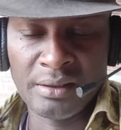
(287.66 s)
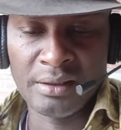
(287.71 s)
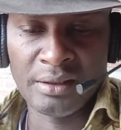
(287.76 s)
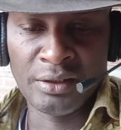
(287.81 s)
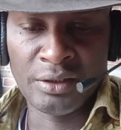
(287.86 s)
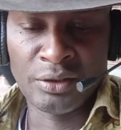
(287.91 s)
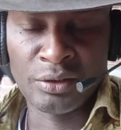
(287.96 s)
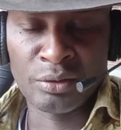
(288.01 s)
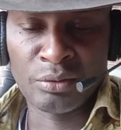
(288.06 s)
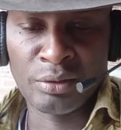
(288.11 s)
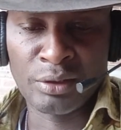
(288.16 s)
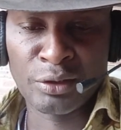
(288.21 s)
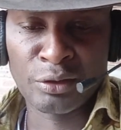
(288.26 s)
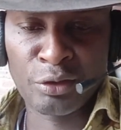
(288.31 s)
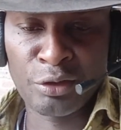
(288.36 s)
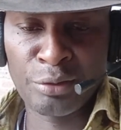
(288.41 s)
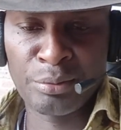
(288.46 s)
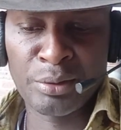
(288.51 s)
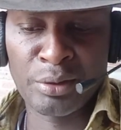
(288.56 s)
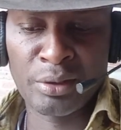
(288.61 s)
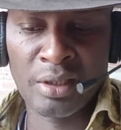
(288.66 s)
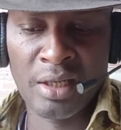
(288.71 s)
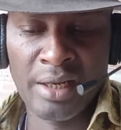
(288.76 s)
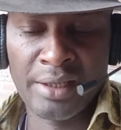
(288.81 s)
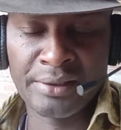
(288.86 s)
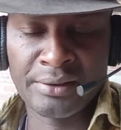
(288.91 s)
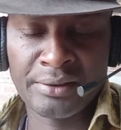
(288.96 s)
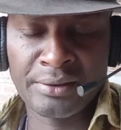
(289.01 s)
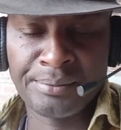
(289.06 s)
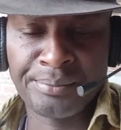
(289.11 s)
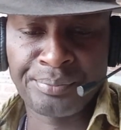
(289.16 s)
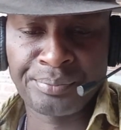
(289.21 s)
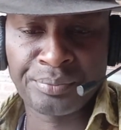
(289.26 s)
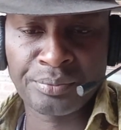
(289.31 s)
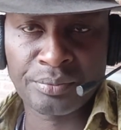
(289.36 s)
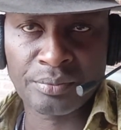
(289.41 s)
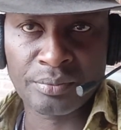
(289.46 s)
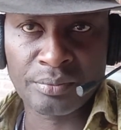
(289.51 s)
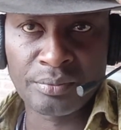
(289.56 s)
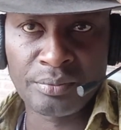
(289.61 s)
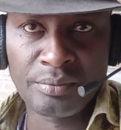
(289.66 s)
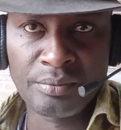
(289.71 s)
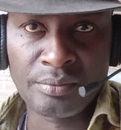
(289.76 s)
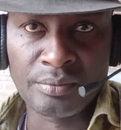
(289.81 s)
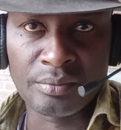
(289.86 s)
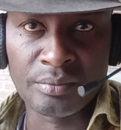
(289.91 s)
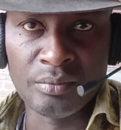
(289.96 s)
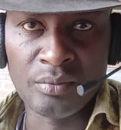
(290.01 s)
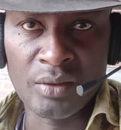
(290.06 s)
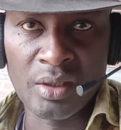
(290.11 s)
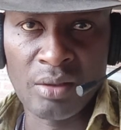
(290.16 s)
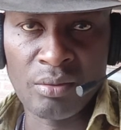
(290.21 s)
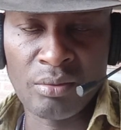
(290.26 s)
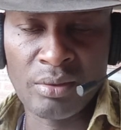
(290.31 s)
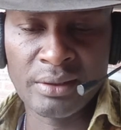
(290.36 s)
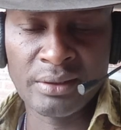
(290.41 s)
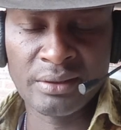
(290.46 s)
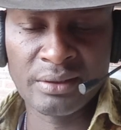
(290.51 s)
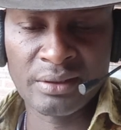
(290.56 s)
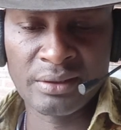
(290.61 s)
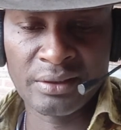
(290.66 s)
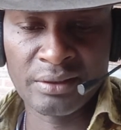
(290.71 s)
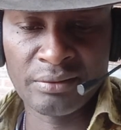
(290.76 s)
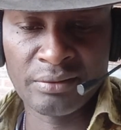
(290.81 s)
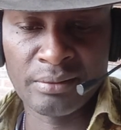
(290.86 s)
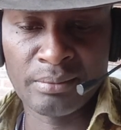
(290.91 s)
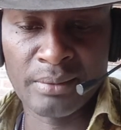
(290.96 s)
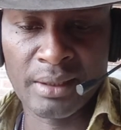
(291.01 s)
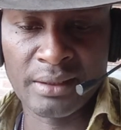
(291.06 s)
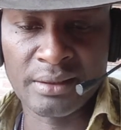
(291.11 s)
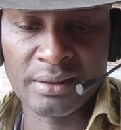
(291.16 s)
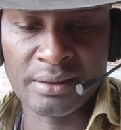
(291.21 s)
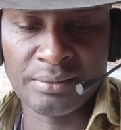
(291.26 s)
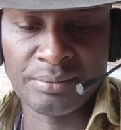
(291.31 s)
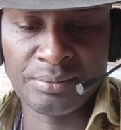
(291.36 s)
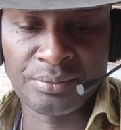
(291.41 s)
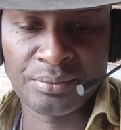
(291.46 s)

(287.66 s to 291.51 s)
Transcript: you don't want to criminalize what is a civil matter